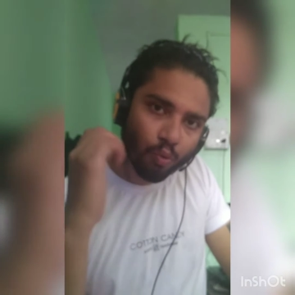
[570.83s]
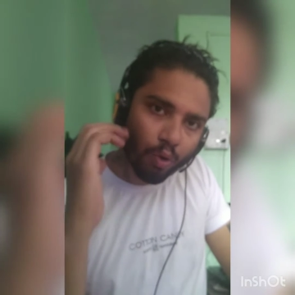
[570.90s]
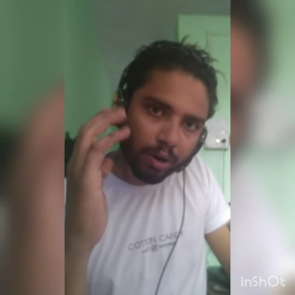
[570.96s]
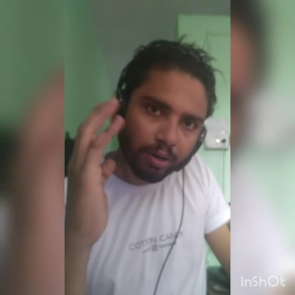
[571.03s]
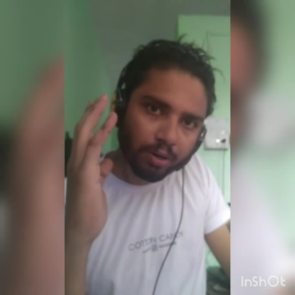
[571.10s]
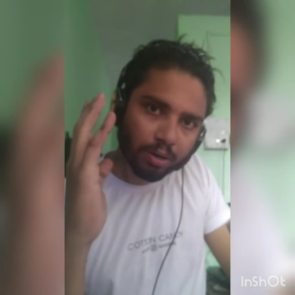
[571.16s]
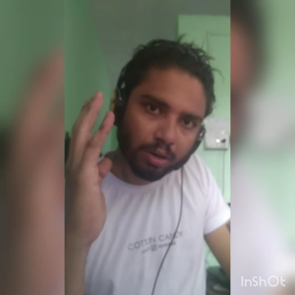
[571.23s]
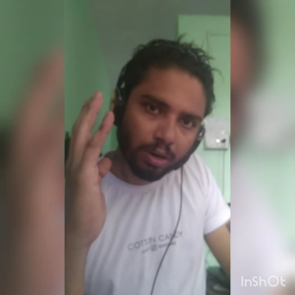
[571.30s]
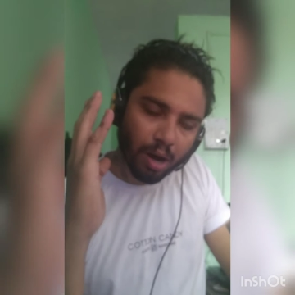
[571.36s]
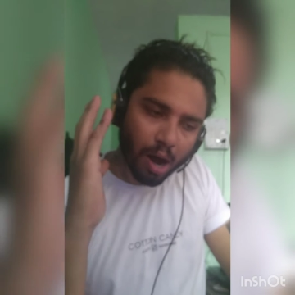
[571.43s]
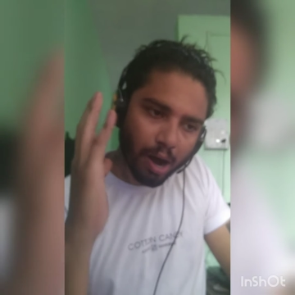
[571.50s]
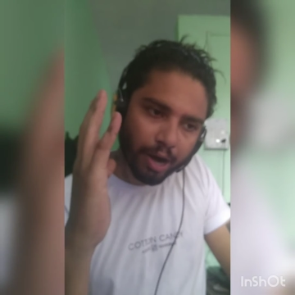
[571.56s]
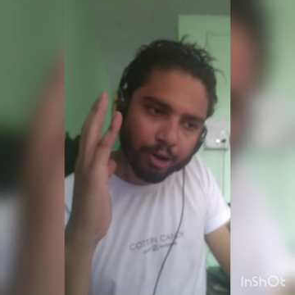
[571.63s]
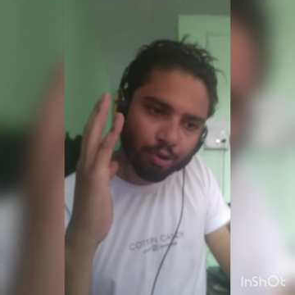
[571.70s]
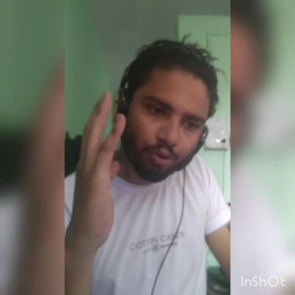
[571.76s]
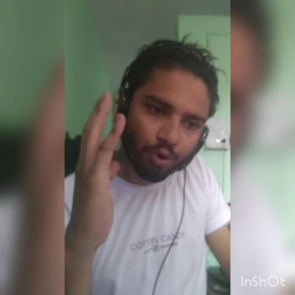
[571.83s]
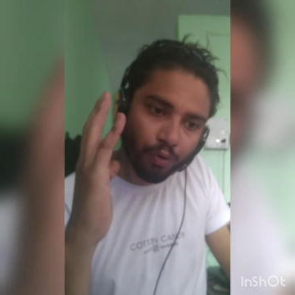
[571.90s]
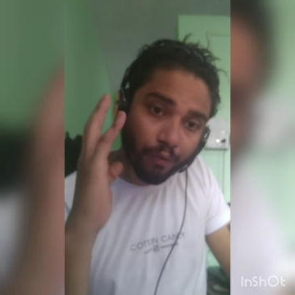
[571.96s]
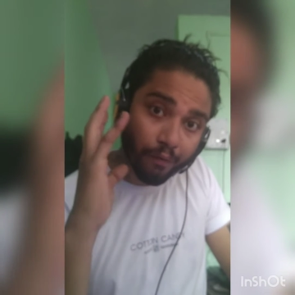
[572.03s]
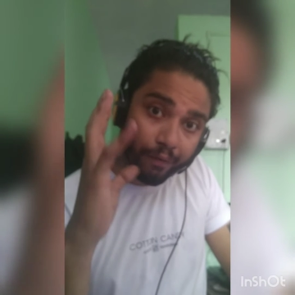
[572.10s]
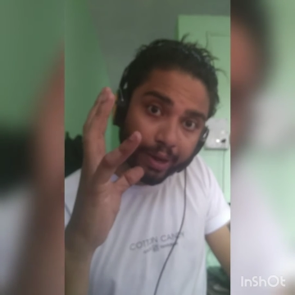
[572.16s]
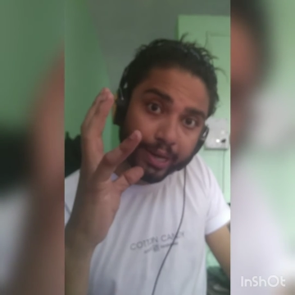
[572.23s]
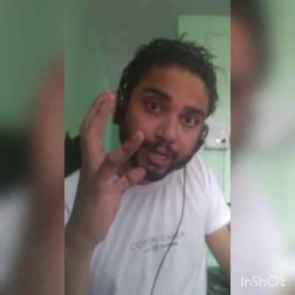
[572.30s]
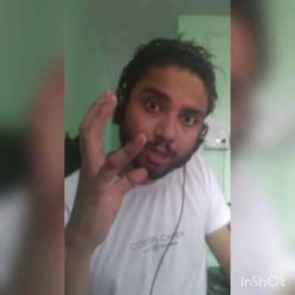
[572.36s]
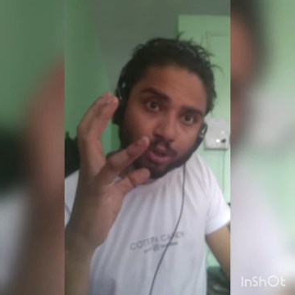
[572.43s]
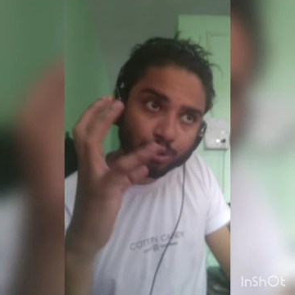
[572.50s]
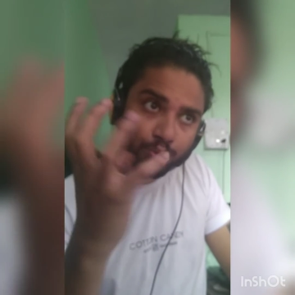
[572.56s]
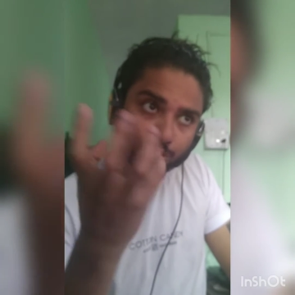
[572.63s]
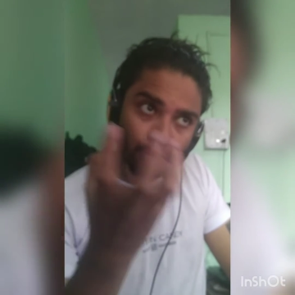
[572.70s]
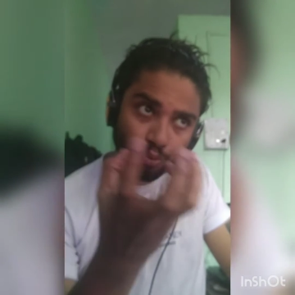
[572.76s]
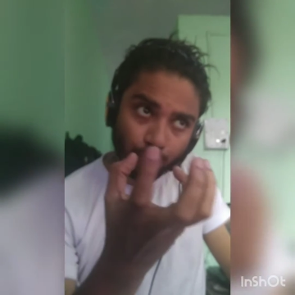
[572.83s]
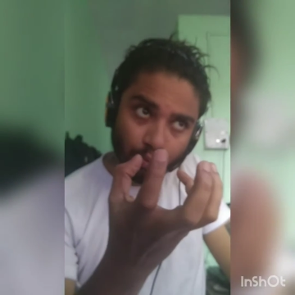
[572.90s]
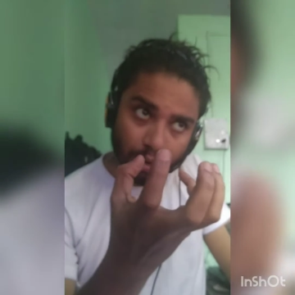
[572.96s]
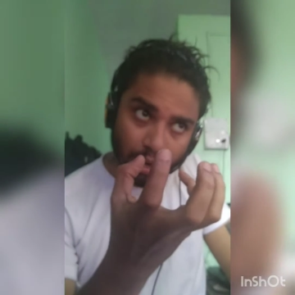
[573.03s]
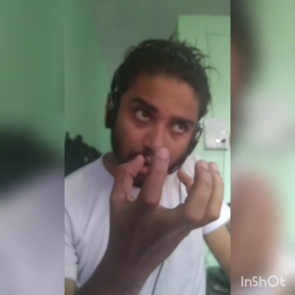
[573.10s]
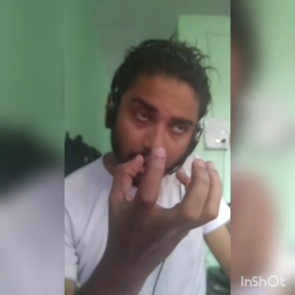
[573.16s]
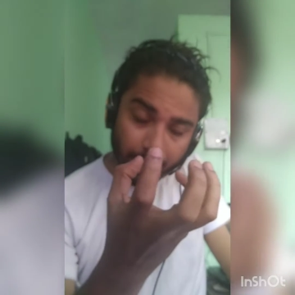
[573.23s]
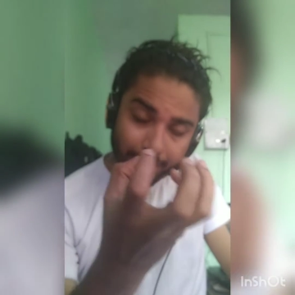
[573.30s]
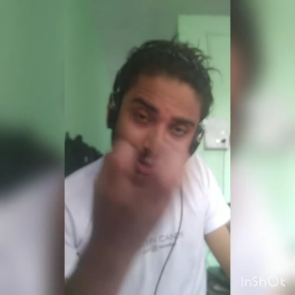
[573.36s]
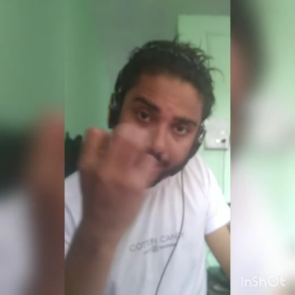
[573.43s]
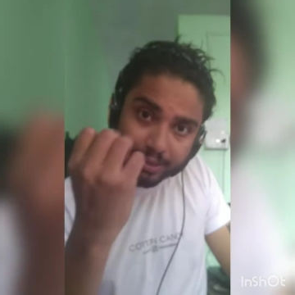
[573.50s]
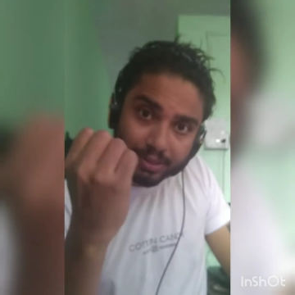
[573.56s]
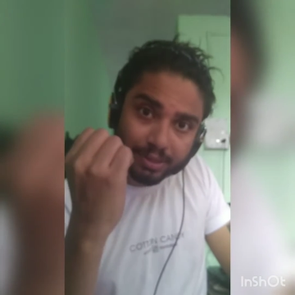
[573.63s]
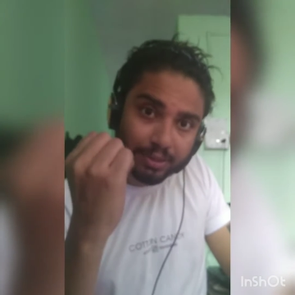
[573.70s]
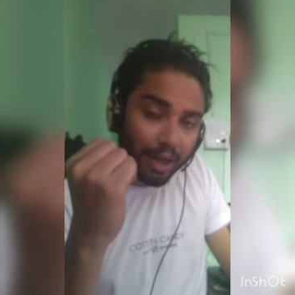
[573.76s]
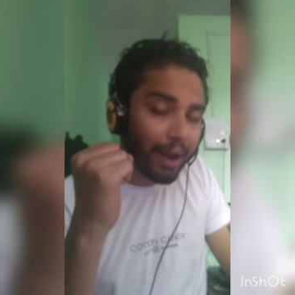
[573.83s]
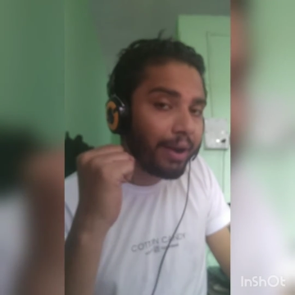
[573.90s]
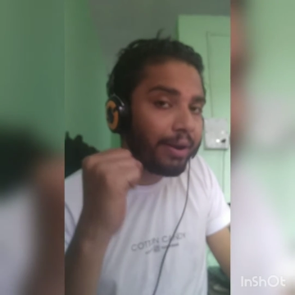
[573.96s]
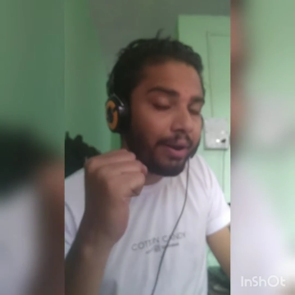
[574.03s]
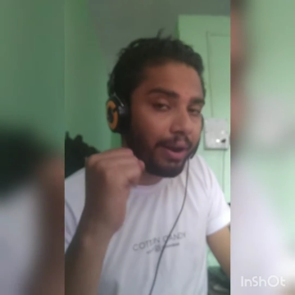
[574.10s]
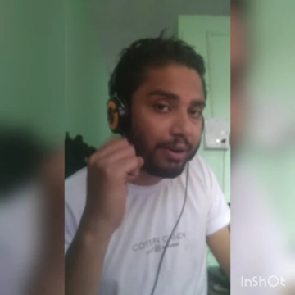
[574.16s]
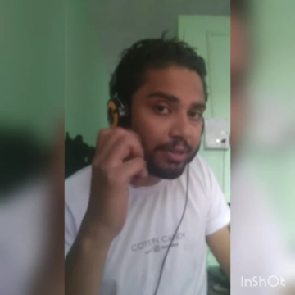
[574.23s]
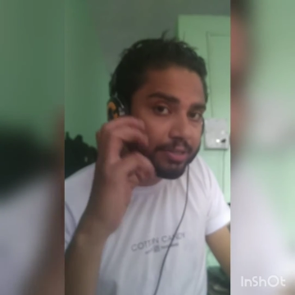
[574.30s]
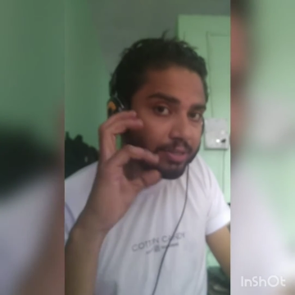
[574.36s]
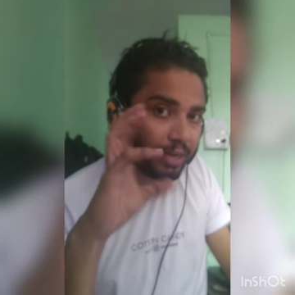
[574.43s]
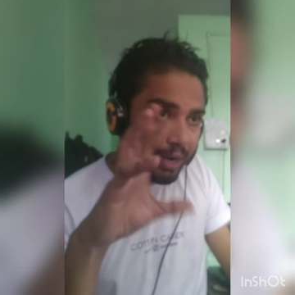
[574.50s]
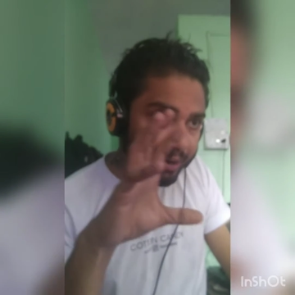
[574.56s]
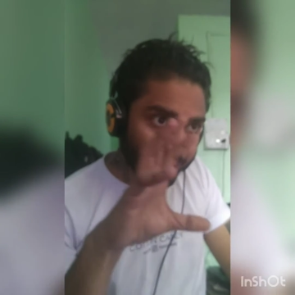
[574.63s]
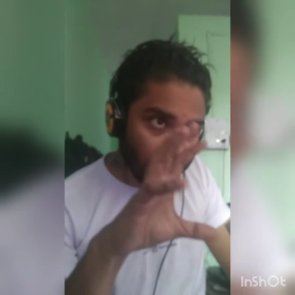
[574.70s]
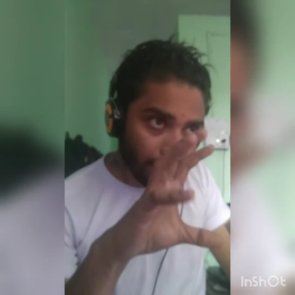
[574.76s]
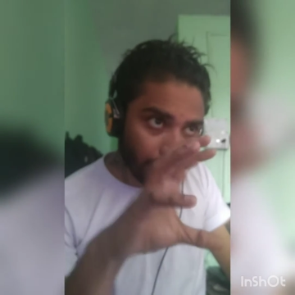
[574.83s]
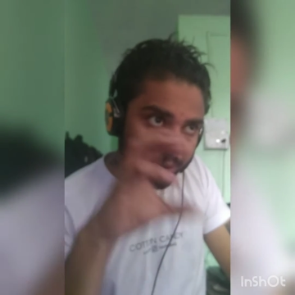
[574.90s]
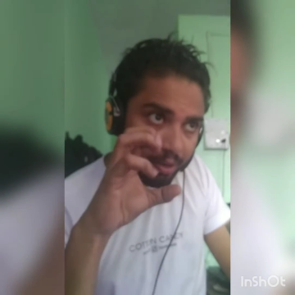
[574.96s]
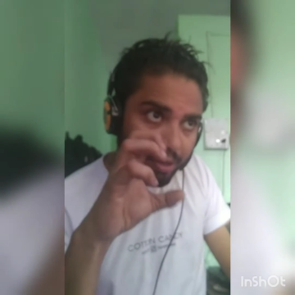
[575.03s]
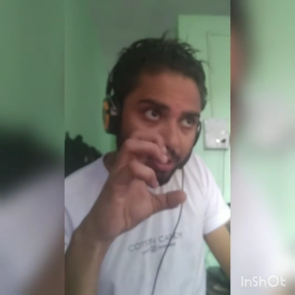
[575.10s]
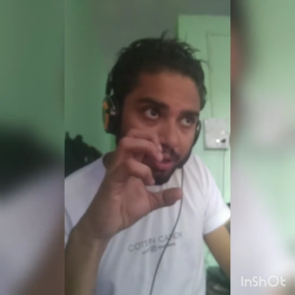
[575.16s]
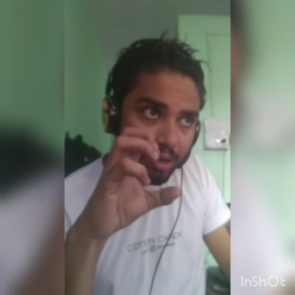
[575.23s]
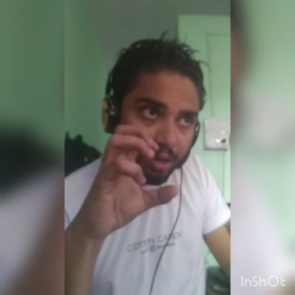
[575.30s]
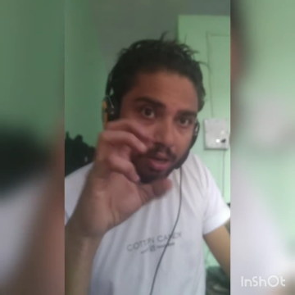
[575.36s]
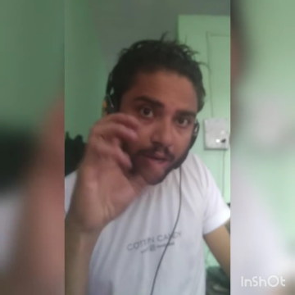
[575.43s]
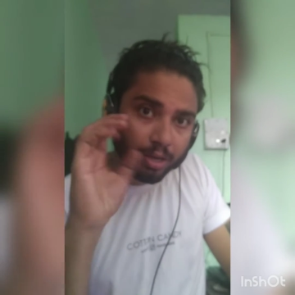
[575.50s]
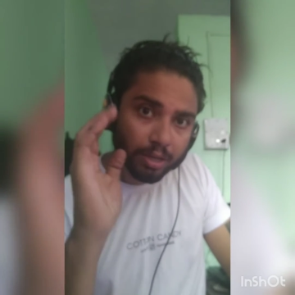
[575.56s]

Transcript: What are your ways to understand the thing?